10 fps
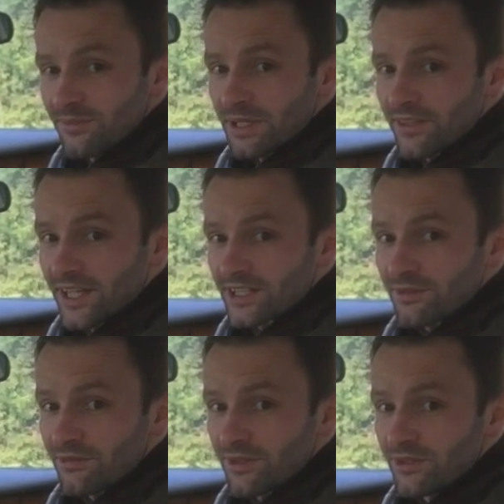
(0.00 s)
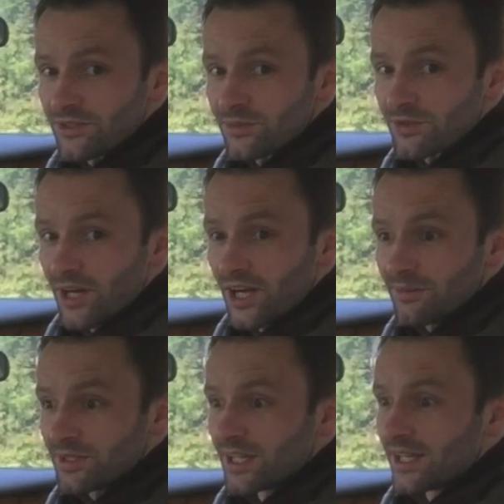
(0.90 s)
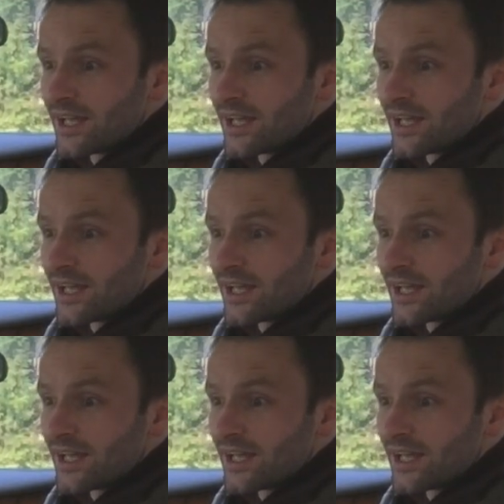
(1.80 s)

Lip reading: a big thanks to everyone who's subscribed.